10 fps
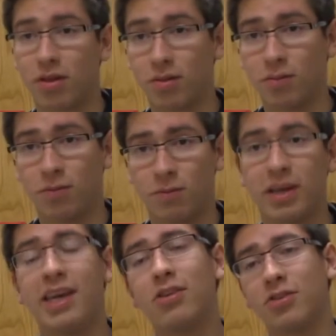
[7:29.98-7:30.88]
one thing,
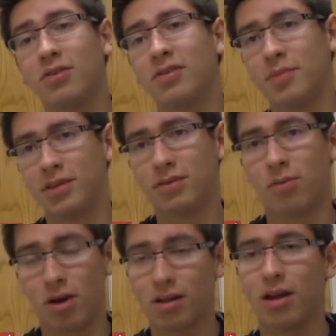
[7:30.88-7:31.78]
he introduced me to
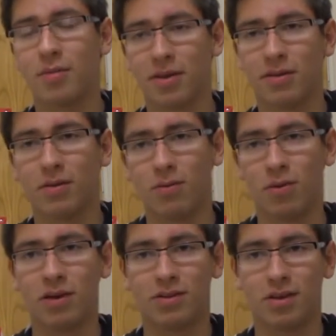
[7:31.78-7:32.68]
rock climbing,
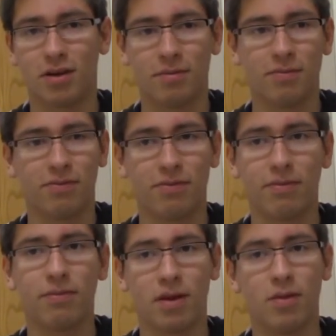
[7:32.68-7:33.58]
which um, oh
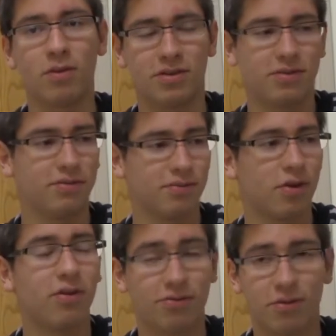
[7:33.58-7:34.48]
okay yeah, which
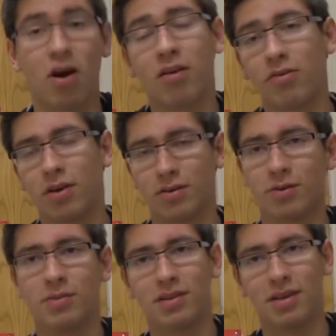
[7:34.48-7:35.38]
for for our friend
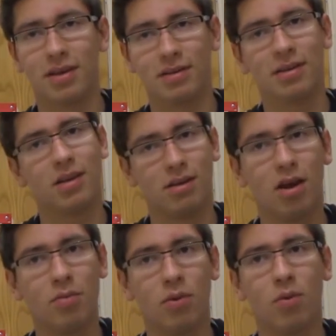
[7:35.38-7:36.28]
group is like the
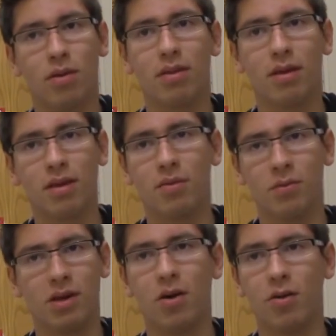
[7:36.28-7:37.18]
number one thing,
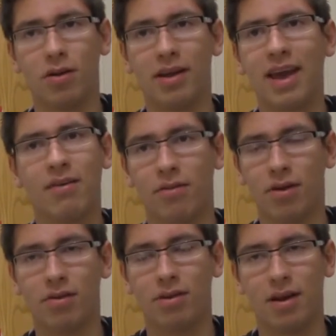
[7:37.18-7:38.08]
and we go there like
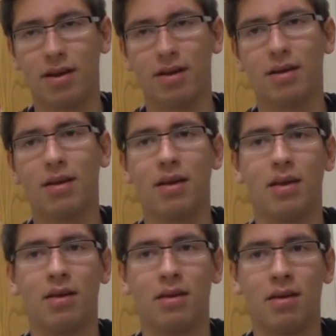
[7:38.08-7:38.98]
every other day.
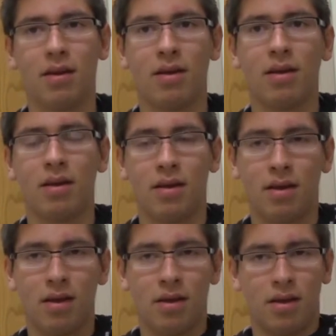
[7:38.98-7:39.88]
Who who
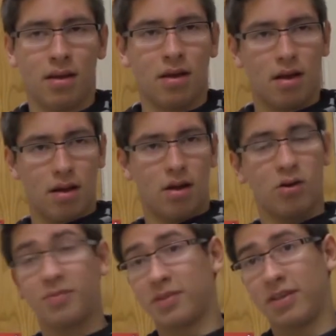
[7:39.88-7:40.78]
specifically? Uh,
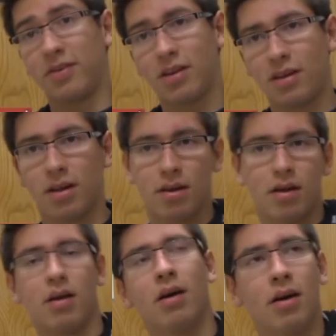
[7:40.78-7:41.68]
who specifically?
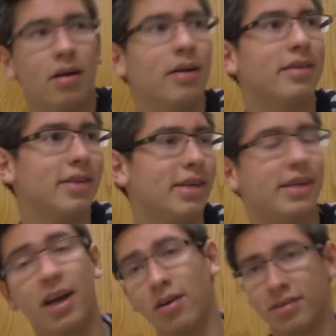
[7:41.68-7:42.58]
Yeah. Uh, see.
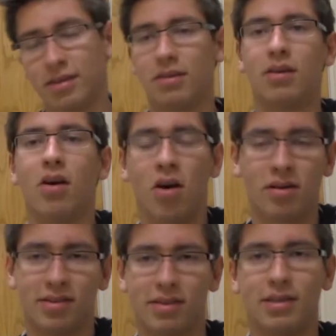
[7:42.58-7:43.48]
Garrison,
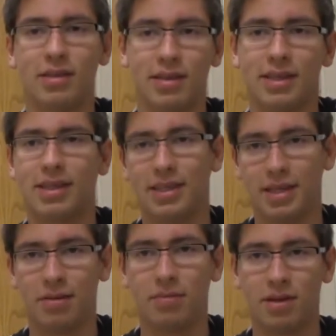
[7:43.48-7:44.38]
Austin,
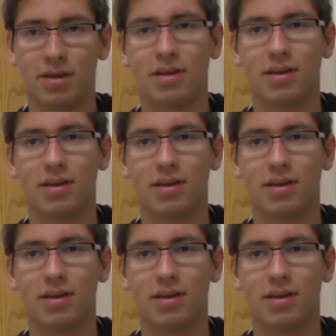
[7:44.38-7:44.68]
Tim,